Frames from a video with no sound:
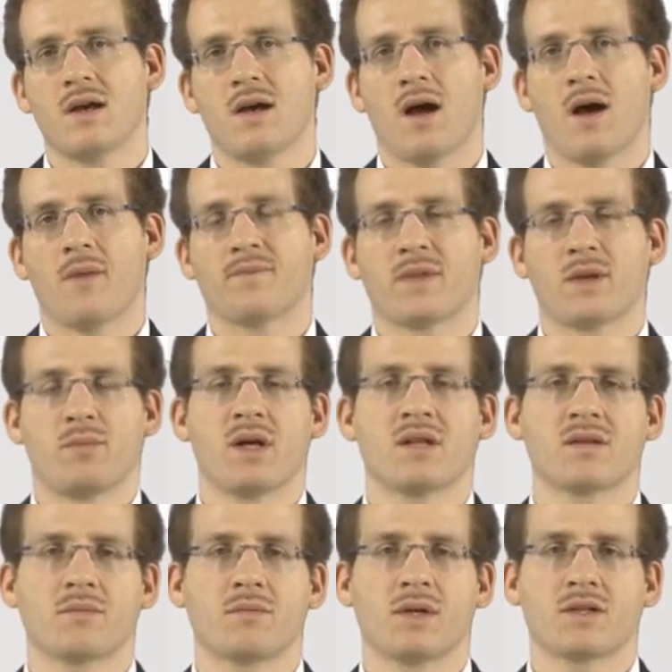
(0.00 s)
the
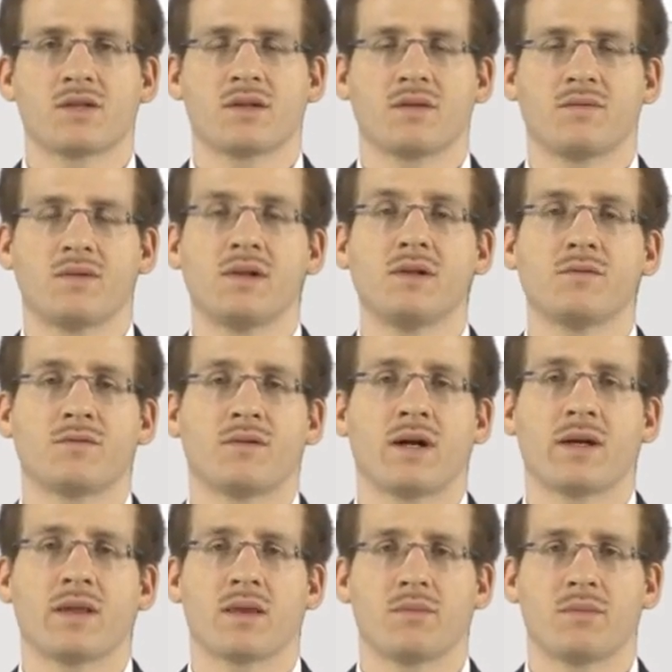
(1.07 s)
pattern matching will
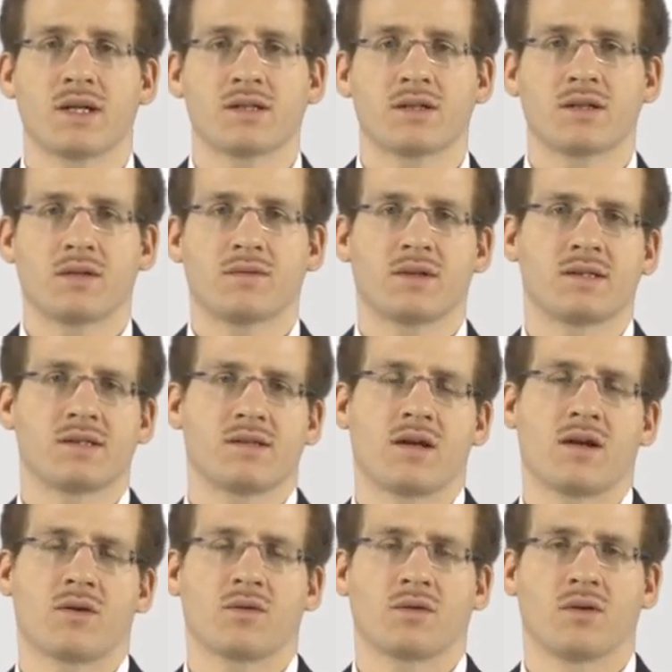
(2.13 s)
find the message if it's
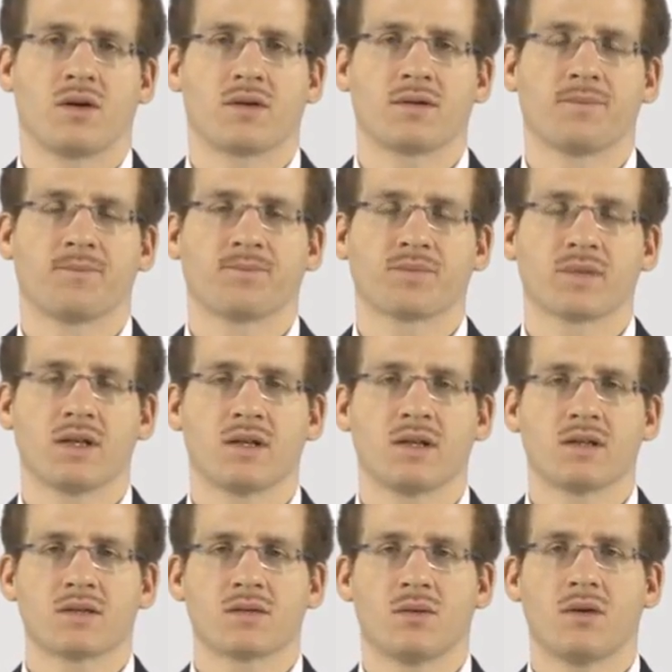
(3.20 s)
there or not.
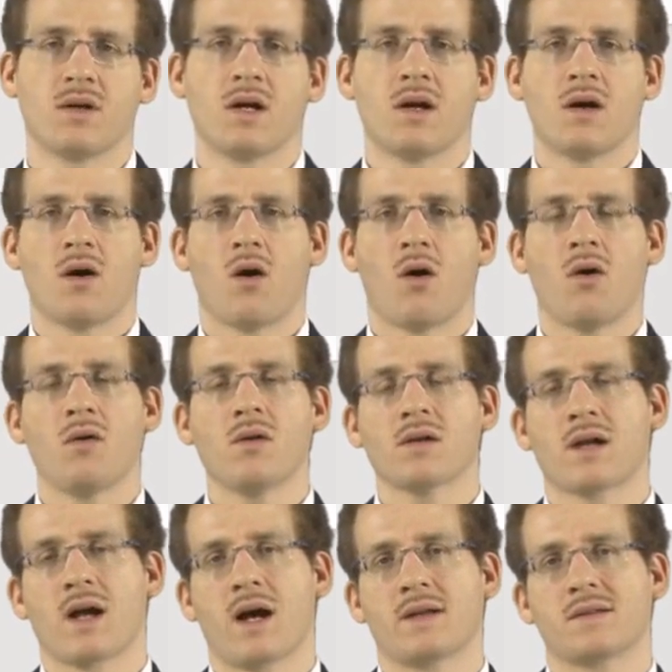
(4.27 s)
So all
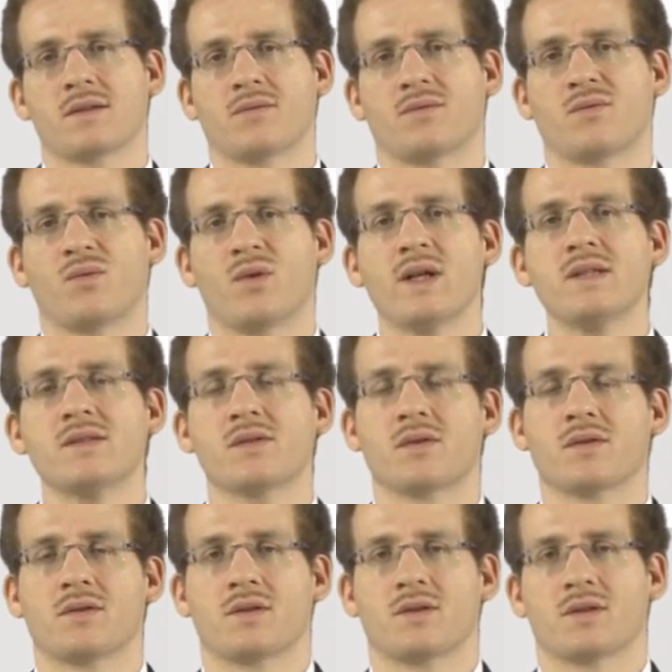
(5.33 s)
kinds of race
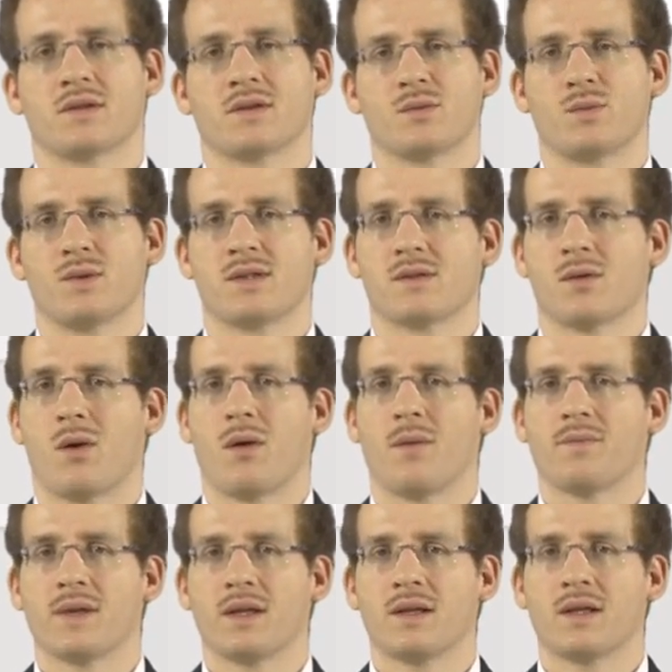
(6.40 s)
conditions we saw
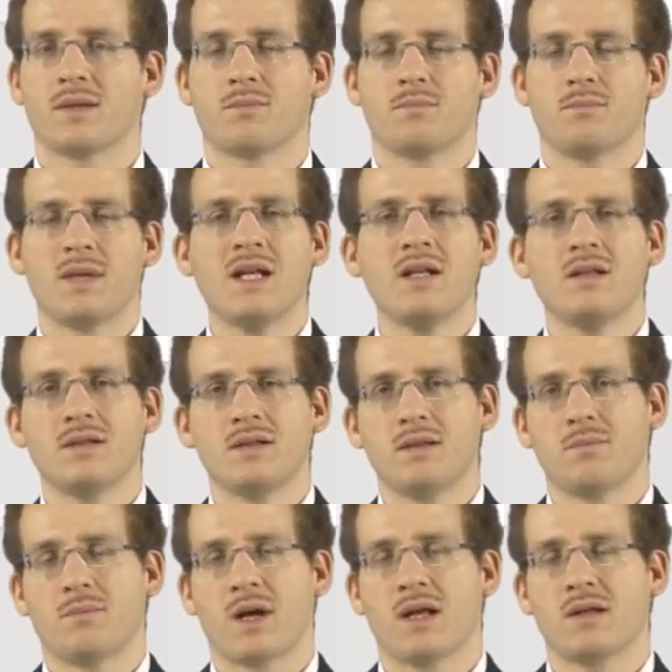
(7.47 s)
that mainly
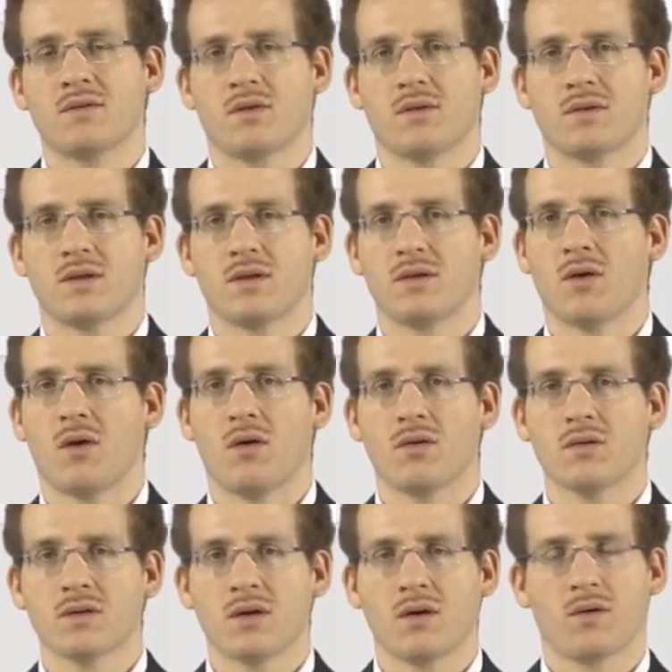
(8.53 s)
depend on the
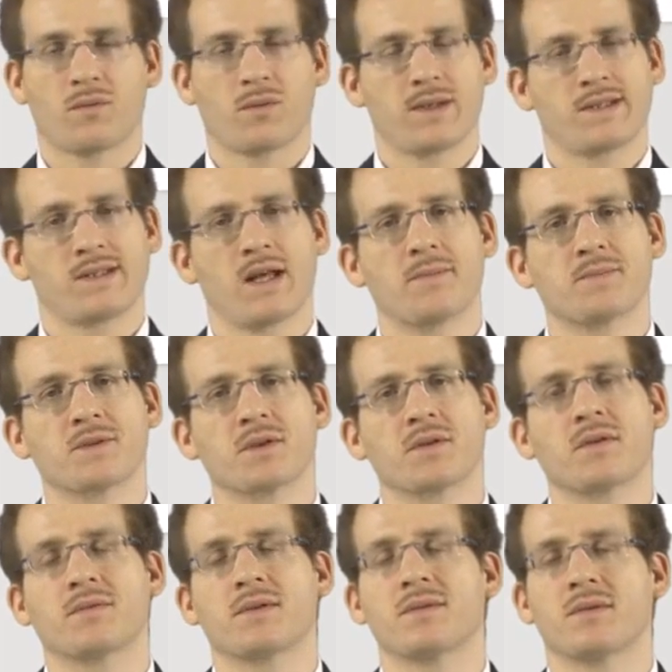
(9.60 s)
order of
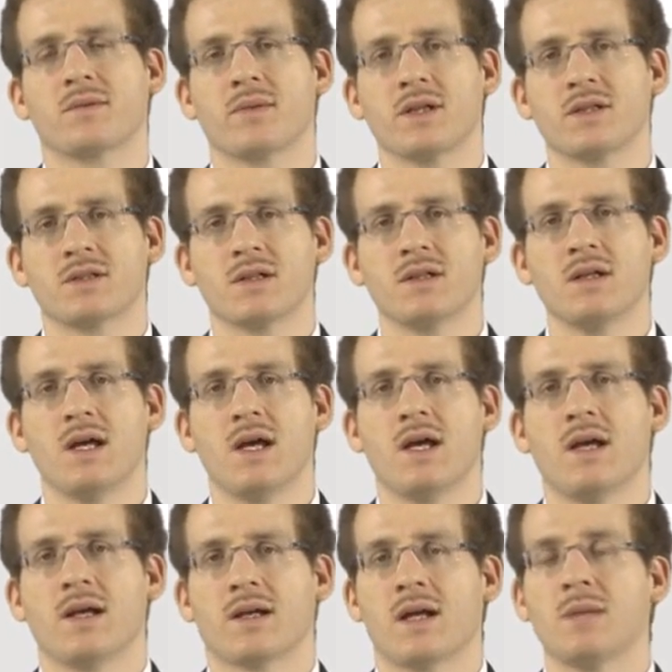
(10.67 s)
reception of information
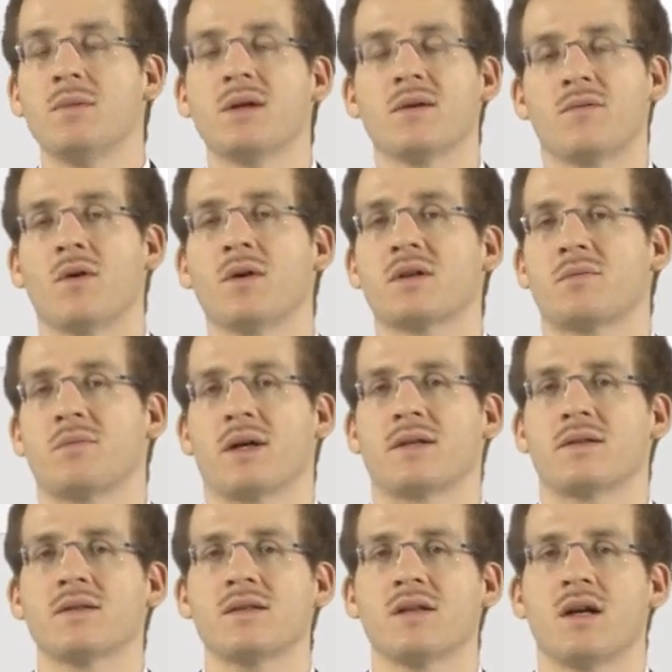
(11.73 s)
can be avoided by
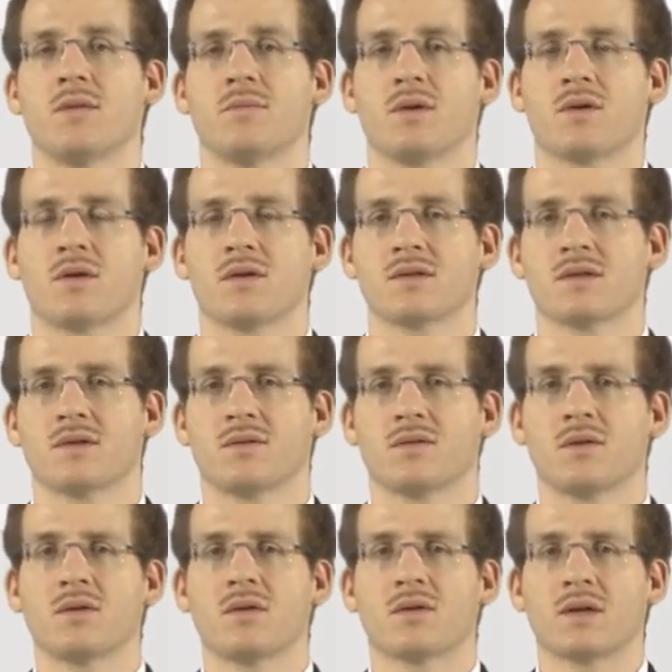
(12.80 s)
this, because you
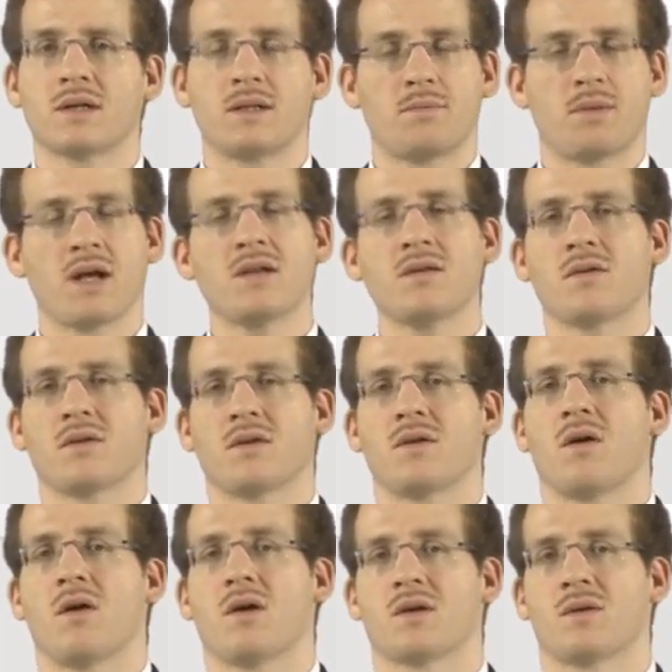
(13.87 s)
no longer depend on the
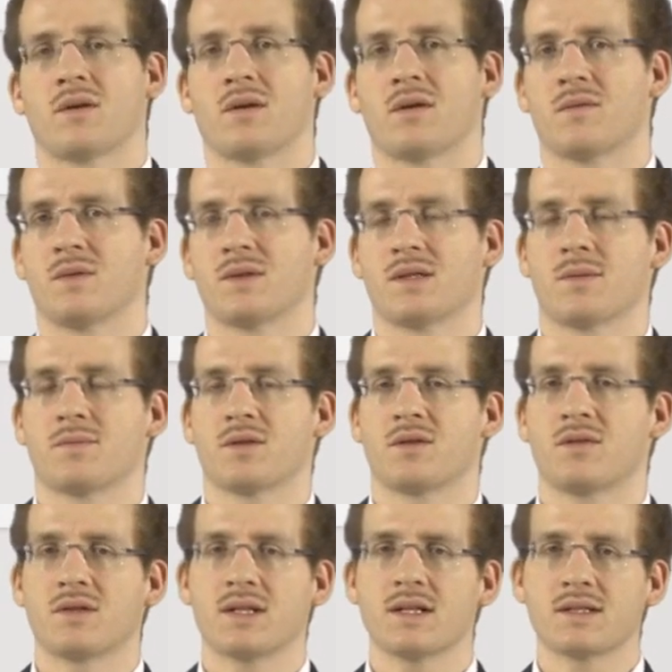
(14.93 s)
ordering of reception.
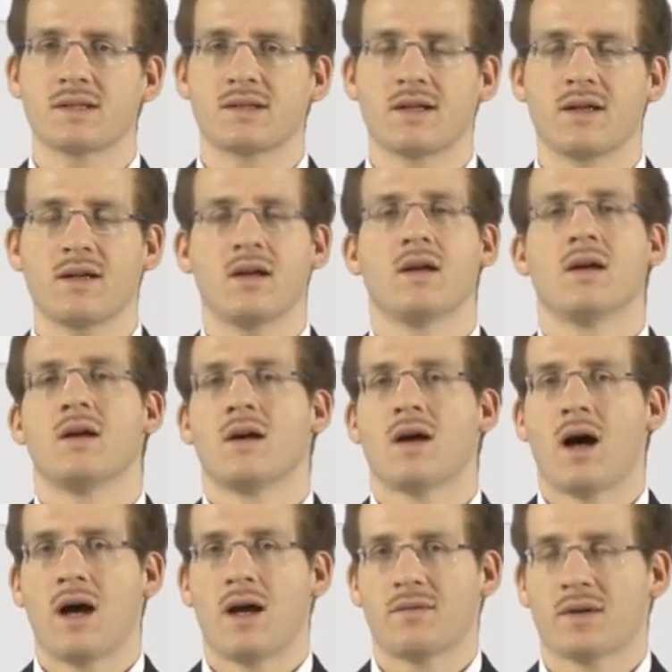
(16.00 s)
You just say,
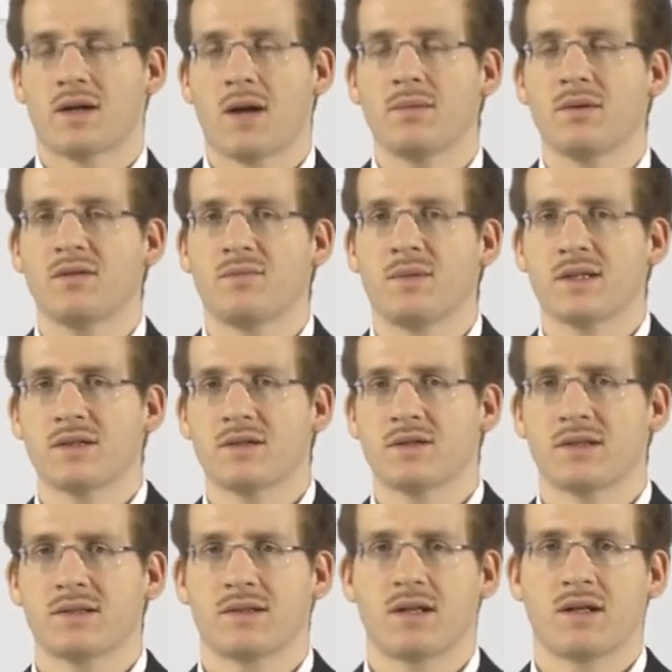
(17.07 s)
I have a couple of
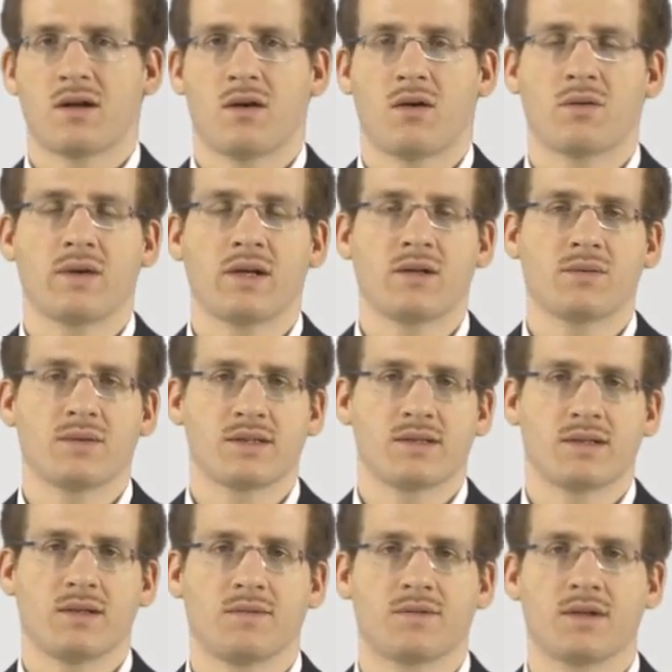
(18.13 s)
messages that are already
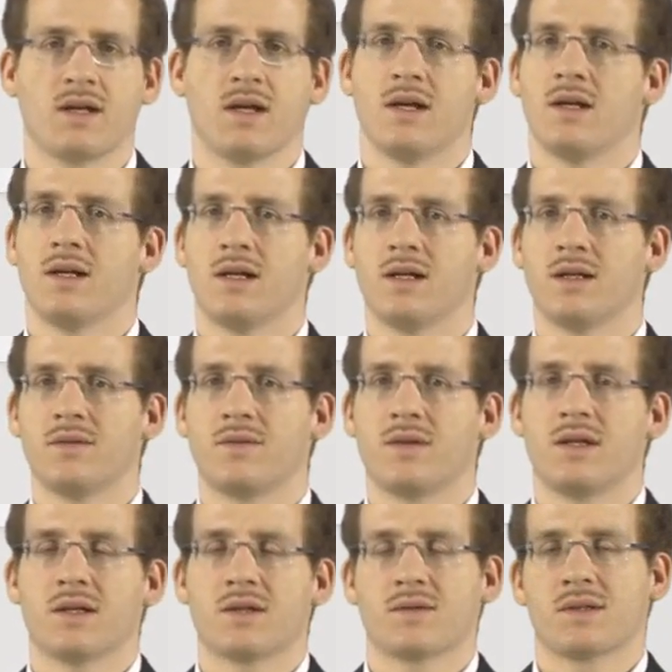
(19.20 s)
received. If
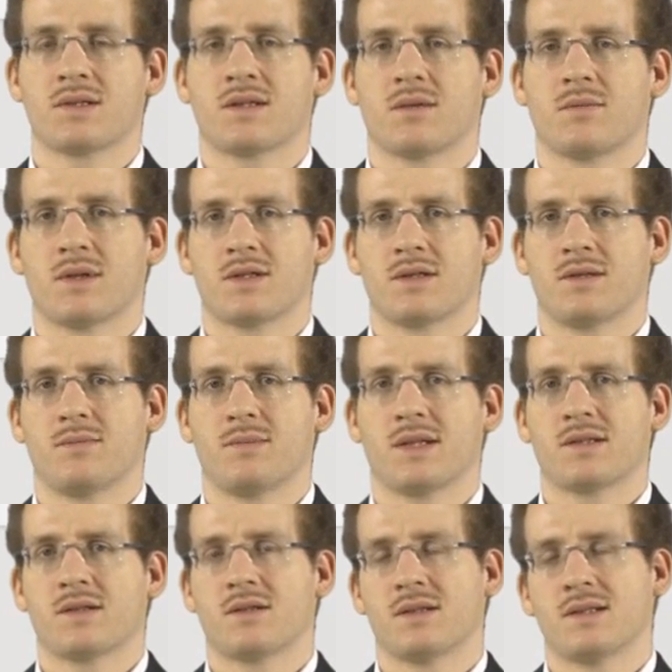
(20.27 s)
the interesting
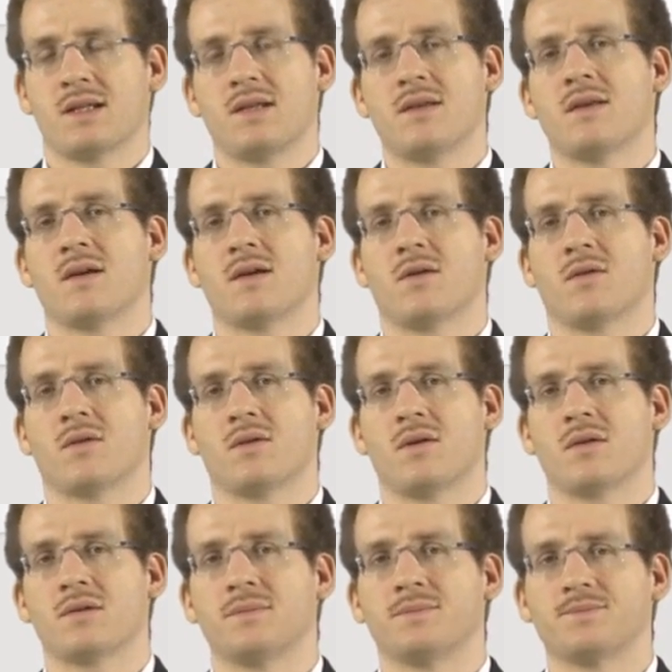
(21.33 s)
message is in there or
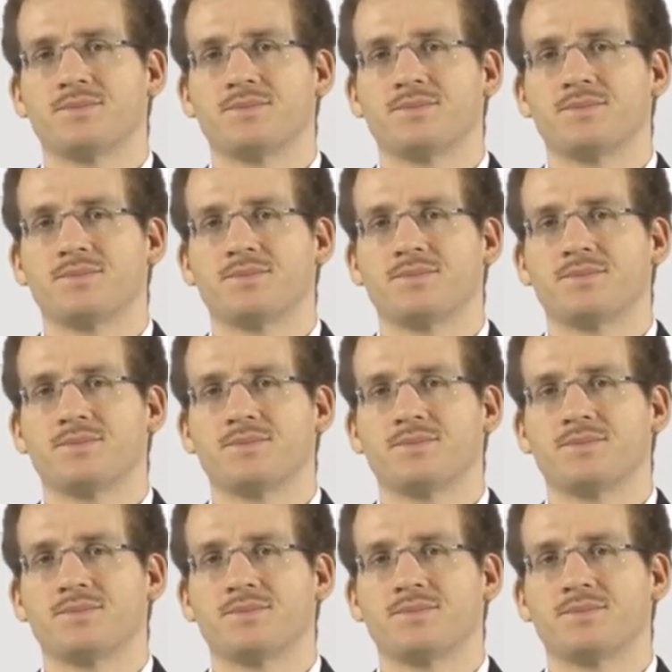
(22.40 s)
not,